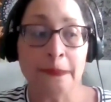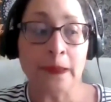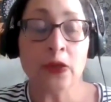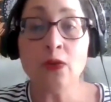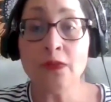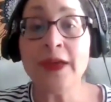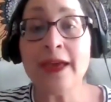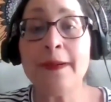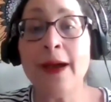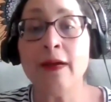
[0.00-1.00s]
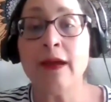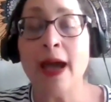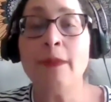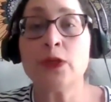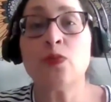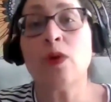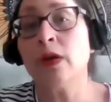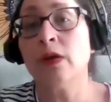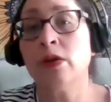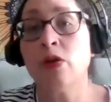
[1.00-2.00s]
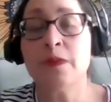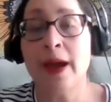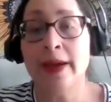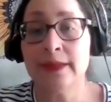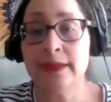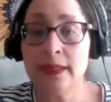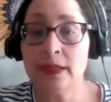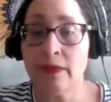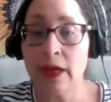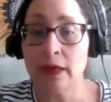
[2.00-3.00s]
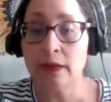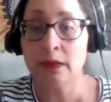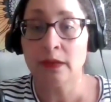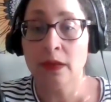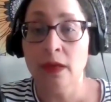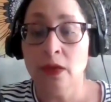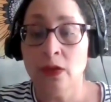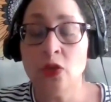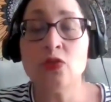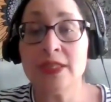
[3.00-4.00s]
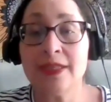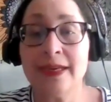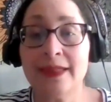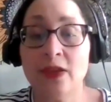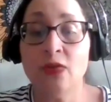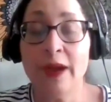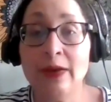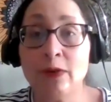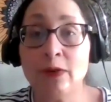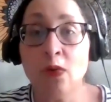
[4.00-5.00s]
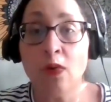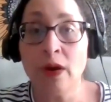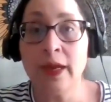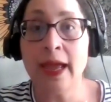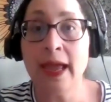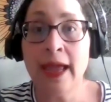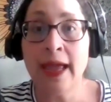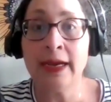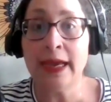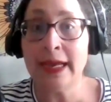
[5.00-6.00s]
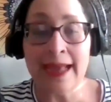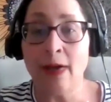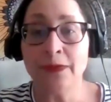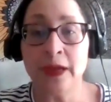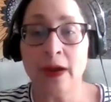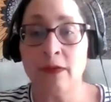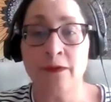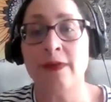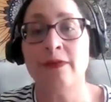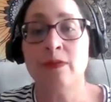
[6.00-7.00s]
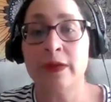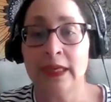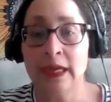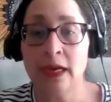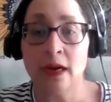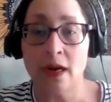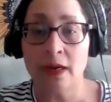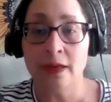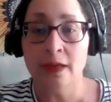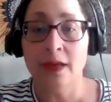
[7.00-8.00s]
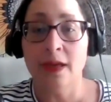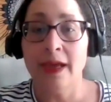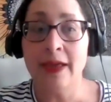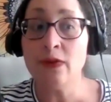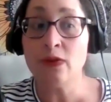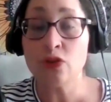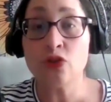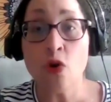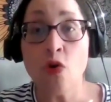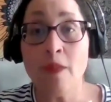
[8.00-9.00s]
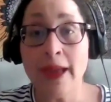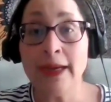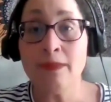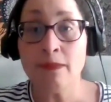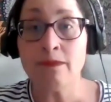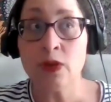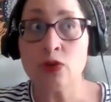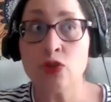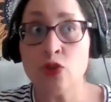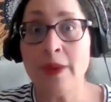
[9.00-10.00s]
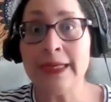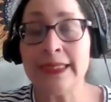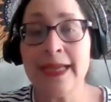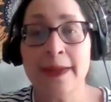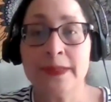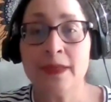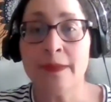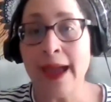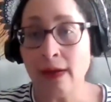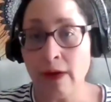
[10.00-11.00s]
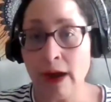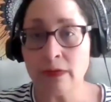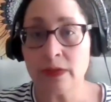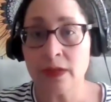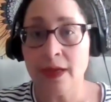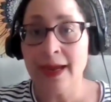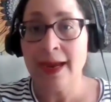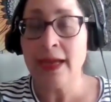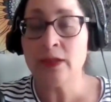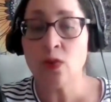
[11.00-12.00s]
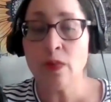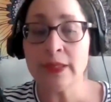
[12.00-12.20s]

you don't think about how much work goes behind the scenes of it. You just think that you hit record and it's out there for everyone to hear. And there's so many steps in the background. And so when